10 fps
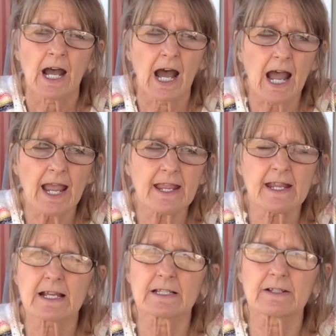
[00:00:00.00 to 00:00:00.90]

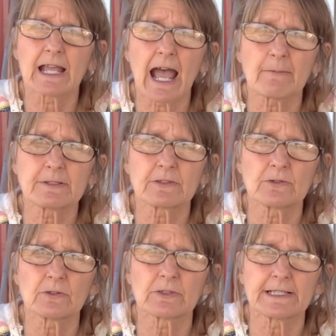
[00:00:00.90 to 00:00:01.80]
I
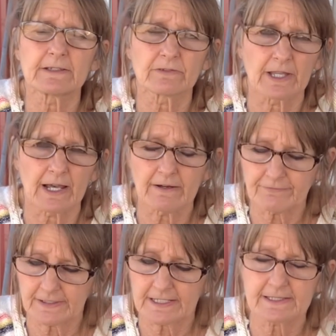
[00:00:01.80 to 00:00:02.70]
absolutely
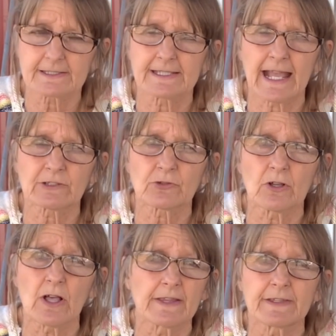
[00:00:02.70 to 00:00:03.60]
love that it's
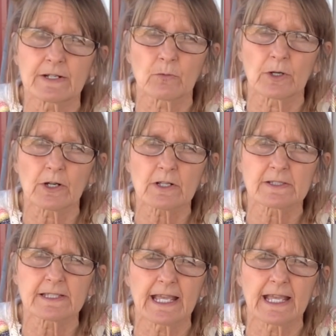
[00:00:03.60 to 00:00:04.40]
natural and that it works,